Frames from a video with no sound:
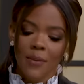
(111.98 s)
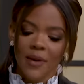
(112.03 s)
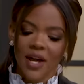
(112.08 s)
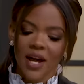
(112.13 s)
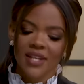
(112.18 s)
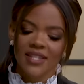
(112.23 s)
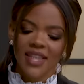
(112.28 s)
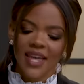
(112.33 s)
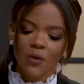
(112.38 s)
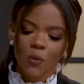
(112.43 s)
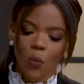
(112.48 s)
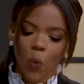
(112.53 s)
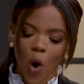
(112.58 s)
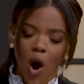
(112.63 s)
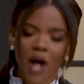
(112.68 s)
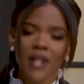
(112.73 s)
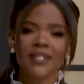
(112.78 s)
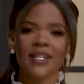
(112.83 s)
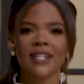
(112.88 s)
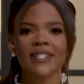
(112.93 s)
because they
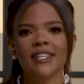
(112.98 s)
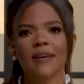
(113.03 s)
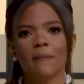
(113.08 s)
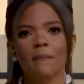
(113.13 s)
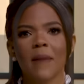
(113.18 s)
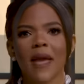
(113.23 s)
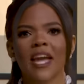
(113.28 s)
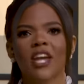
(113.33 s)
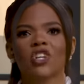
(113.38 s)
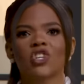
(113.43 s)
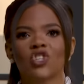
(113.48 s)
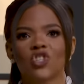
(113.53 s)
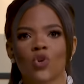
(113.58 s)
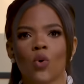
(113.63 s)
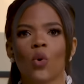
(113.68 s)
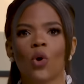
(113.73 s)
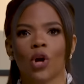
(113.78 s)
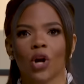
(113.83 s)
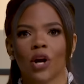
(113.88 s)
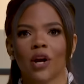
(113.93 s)
wanted to make
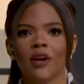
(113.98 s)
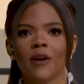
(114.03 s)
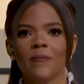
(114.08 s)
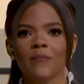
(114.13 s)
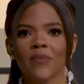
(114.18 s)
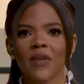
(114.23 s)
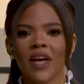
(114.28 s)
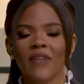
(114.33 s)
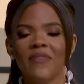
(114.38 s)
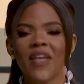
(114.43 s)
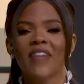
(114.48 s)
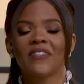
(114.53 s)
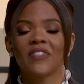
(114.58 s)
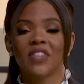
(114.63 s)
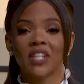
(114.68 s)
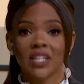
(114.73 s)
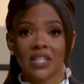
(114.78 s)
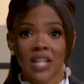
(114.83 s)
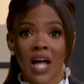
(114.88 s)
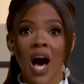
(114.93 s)
sure that
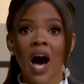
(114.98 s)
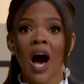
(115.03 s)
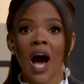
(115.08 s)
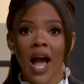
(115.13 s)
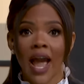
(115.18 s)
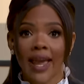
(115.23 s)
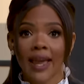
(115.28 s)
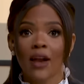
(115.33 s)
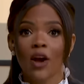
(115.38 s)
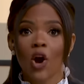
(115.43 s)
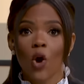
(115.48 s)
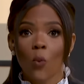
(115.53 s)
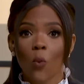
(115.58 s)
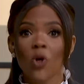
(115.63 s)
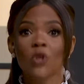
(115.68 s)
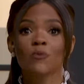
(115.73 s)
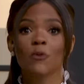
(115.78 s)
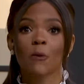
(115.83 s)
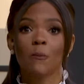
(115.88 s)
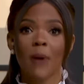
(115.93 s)
the lie
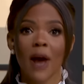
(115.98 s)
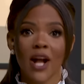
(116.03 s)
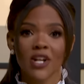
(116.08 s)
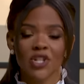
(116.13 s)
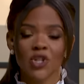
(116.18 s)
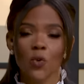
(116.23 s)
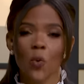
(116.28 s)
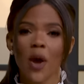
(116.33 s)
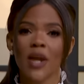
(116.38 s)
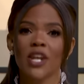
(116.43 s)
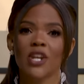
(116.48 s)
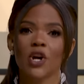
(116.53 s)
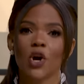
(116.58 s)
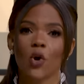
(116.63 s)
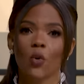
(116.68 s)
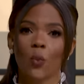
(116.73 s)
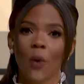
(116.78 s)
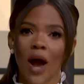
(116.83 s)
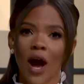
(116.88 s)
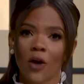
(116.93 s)
was perpetuated
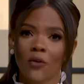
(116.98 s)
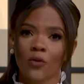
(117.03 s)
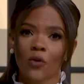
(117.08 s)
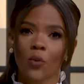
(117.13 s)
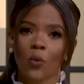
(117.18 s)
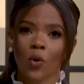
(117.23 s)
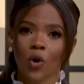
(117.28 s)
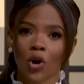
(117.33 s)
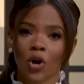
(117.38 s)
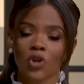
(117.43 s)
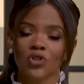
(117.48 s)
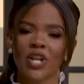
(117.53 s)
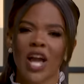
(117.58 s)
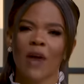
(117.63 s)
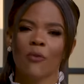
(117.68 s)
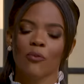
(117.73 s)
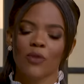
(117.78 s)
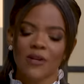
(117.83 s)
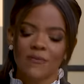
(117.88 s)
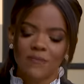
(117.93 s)
around the world
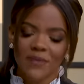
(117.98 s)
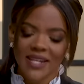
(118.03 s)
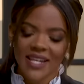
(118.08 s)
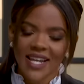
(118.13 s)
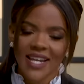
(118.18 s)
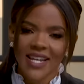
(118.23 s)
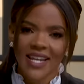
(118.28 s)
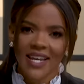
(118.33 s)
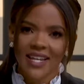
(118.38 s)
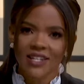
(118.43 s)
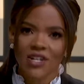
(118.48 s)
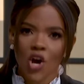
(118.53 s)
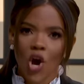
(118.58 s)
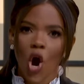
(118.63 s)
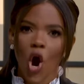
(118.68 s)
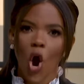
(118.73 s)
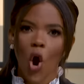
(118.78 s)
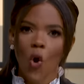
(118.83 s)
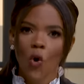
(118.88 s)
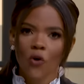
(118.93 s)
and repeated
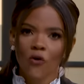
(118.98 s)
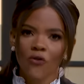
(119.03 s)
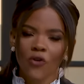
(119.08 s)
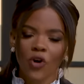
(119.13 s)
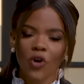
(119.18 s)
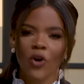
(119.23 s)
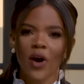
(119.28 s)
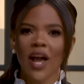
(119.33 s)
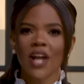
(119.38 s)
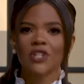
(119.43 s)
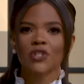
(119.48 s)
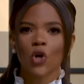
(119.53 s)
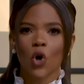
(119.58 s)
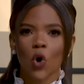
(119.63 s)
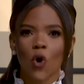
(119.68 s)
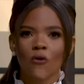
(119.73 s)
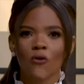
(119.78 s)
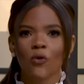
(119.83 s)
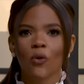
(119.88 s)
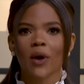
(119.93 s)
over and
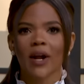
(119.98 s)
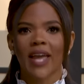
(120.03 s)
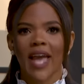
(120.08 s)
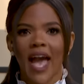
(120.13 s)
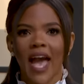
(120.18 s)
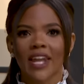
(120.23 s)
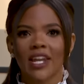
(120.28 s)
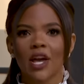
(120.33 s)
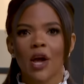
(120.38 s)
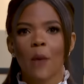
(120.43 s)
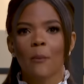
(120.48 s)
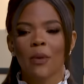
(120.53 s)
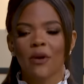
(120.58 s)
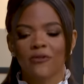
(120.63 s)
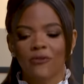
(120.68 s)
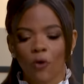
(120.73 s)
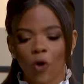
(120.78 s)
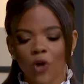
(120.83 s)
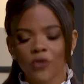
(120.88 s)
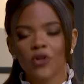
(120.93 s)
over again
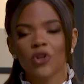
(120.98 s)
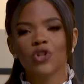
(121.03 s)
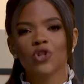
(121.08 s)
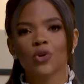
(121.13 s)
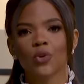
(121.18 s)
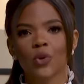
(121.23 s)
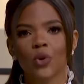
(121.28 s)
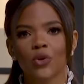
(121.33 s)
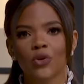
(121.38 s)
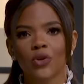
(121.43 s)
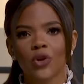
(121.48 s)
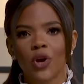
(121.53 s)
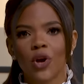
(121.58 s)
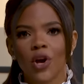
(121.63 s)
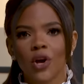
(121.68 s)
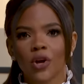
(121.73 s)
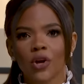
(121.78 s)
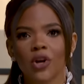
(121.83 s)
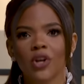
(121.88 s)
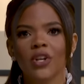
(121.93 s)
before the truth
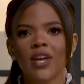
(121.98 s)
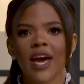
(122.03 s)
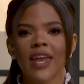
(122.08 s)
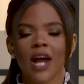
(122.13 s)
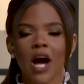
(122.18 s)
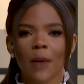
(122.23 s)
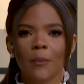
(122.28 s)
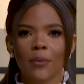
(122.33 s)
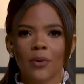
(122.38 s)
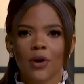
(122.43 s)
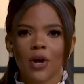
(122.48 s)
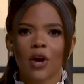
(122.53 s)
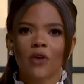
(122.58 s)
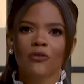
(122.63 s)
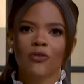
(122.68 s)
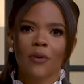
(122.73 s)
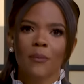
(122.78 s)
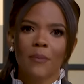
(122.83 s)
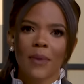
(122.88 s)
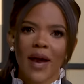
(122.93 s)
could get up
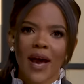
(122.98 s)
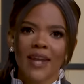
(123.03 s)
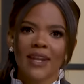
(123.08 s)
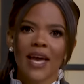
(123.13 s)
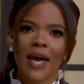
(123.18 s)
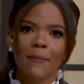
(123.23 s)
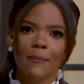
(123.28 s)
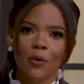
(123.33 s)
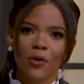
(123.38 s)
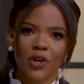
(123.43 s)
from bed and